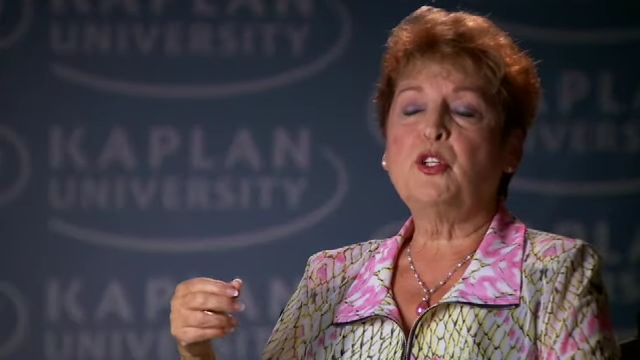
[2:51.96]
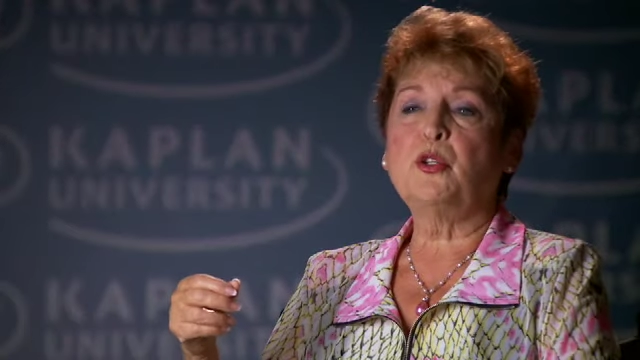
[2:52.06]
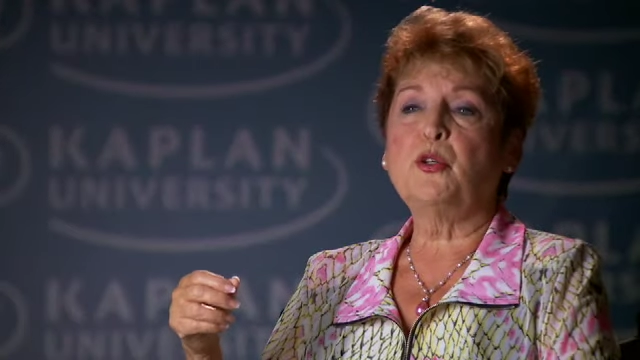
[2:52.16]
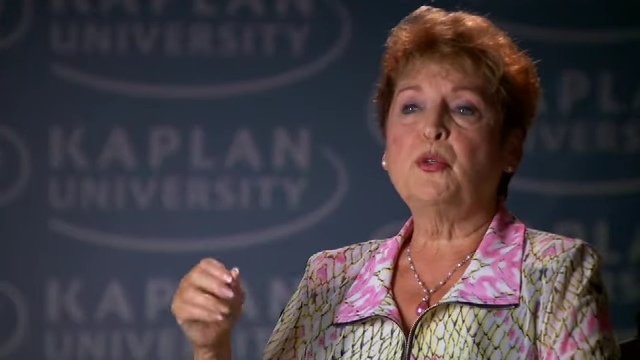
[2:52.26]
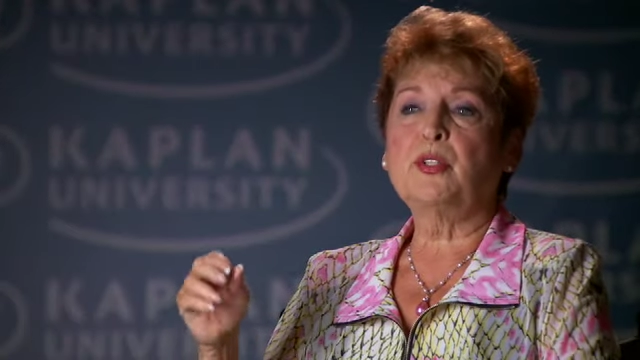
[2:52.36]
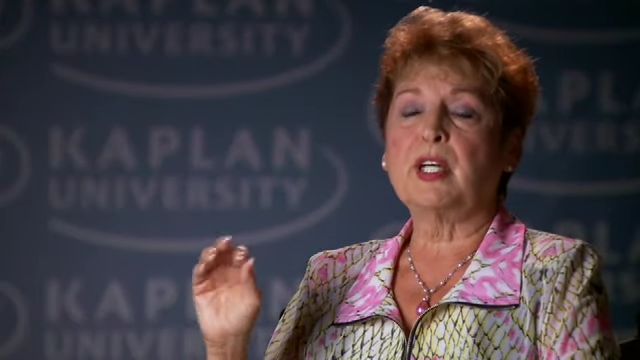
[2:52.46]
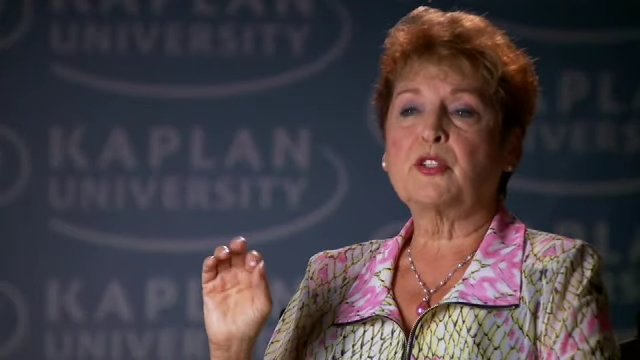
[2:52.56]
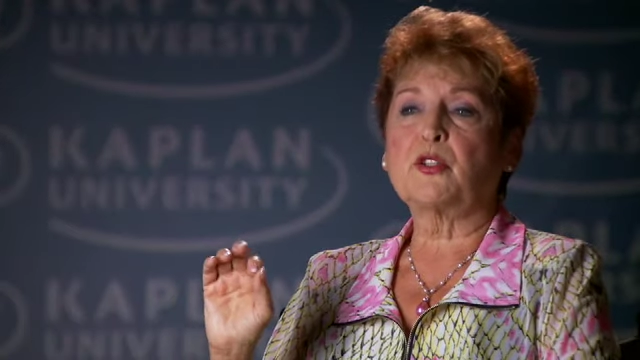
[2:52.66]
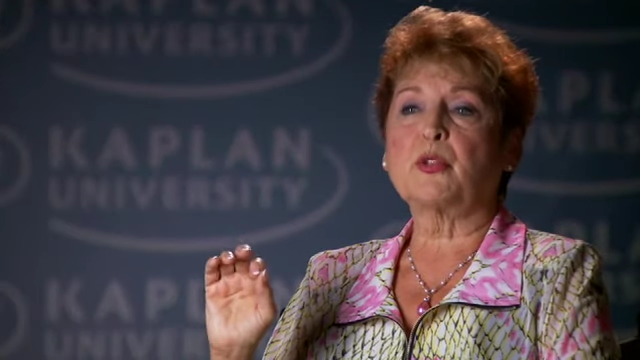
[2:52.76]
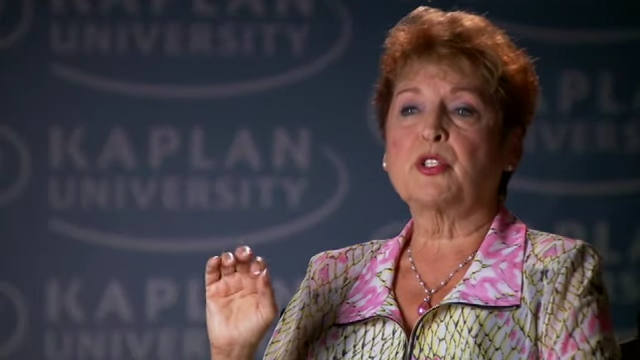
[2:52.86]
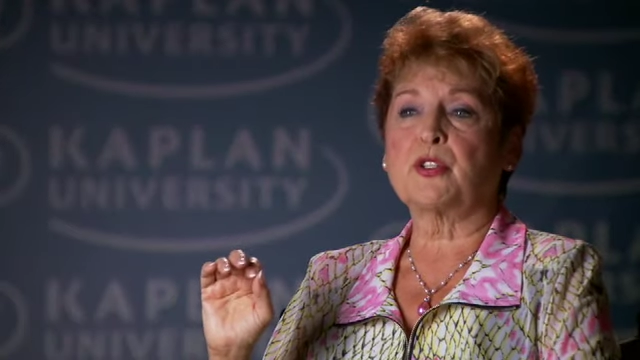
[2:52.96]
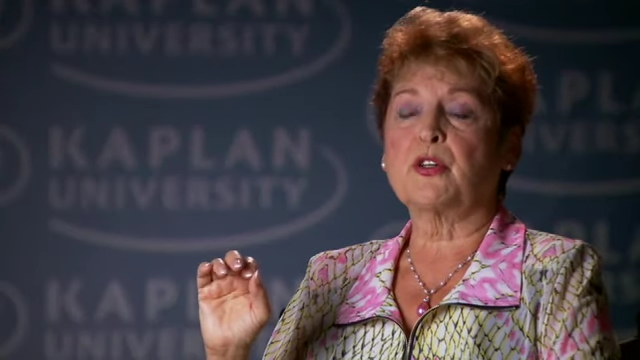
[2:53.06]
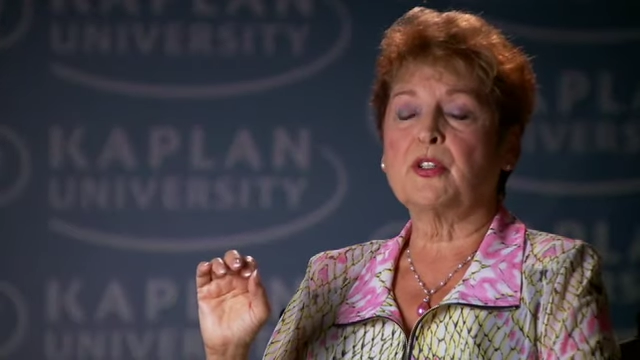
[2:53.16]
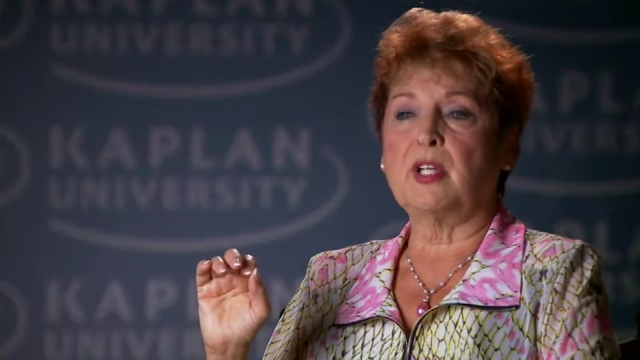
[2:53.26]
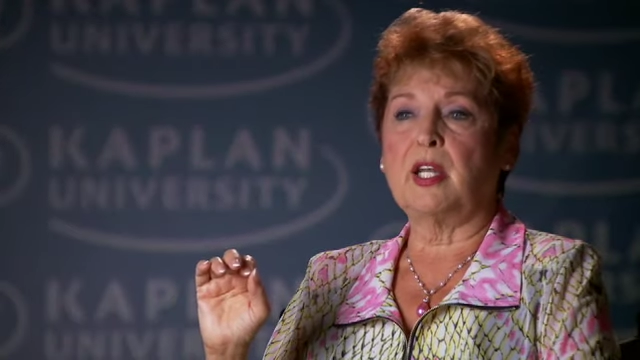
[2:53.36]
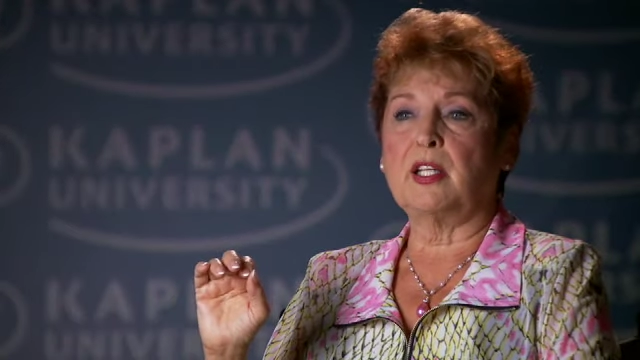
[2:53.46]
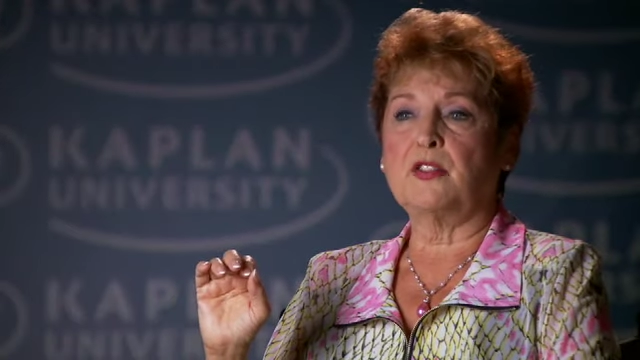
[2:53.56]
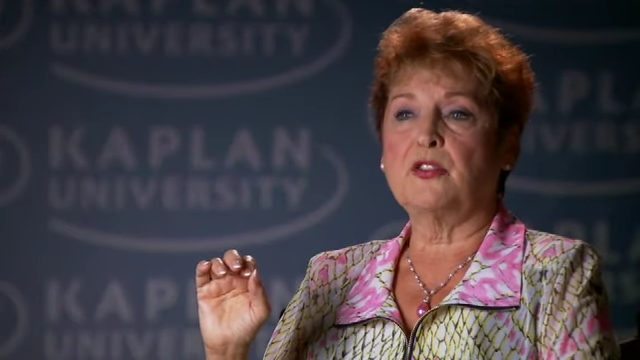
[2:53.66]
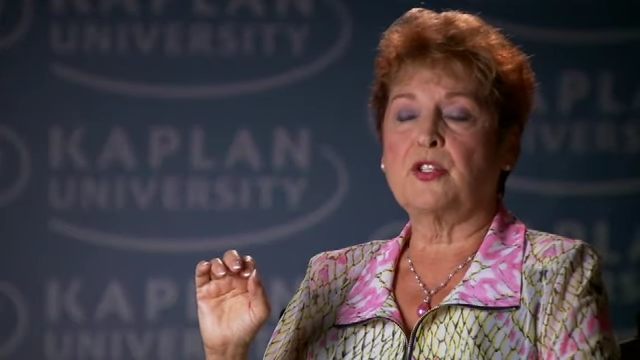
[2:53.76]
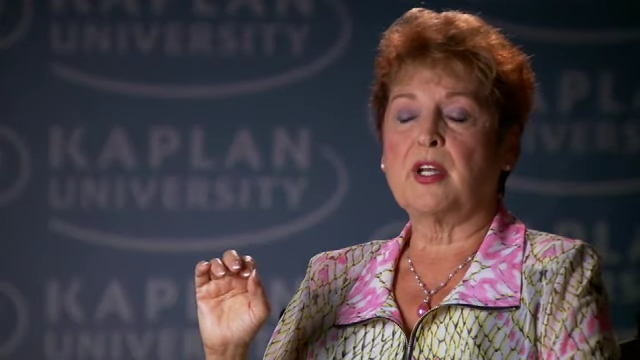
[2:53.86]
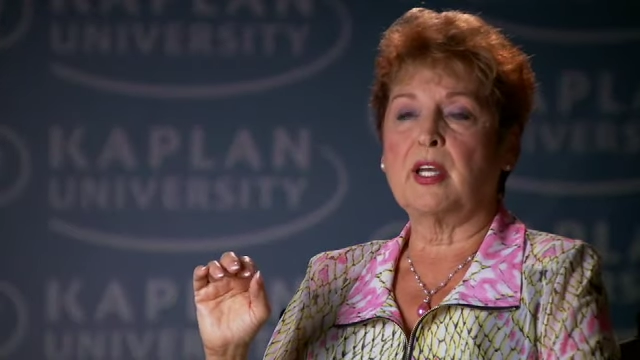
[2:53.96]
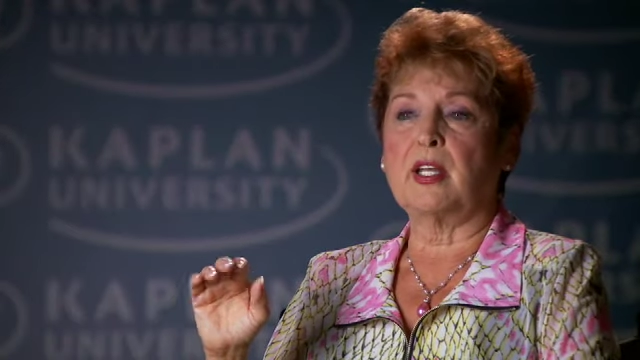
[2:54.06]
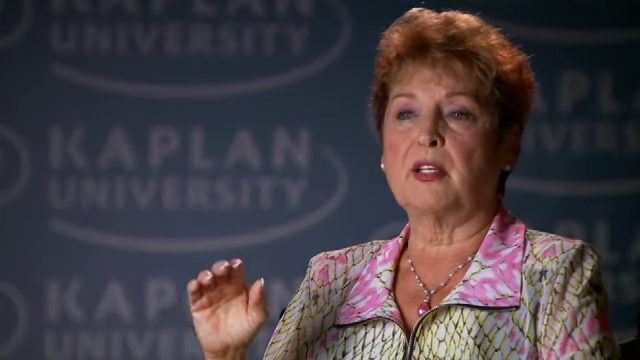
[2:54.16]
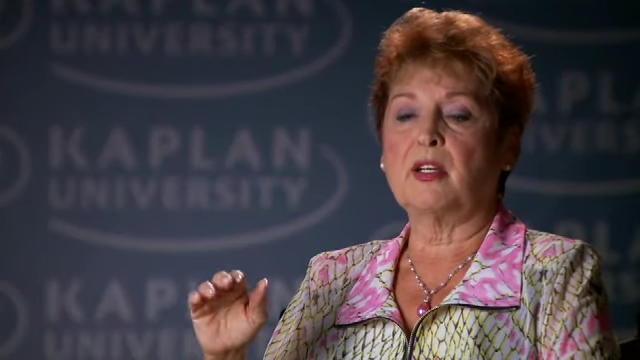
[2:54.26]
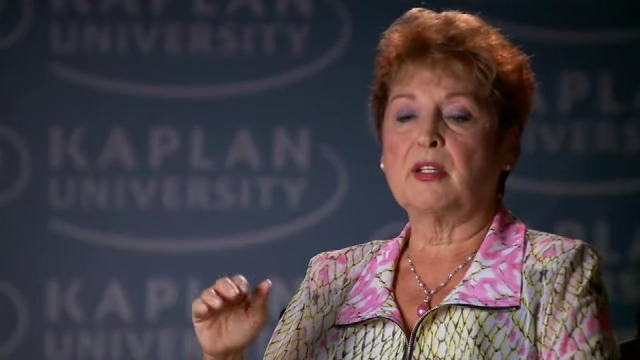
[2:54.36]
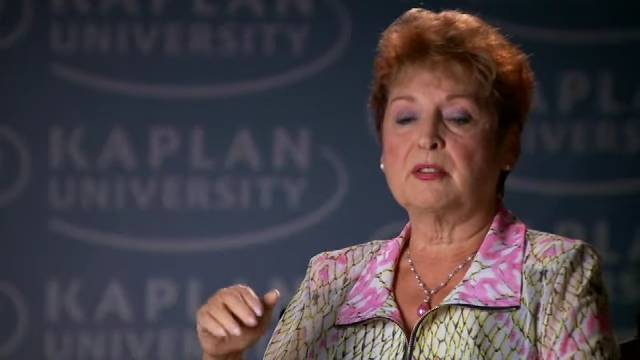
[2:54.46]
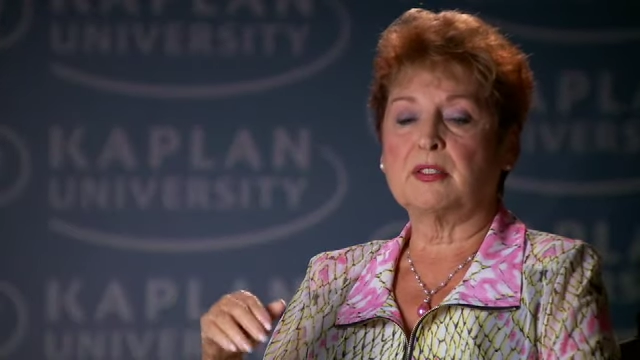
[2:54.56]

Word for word: you get to a certain age, and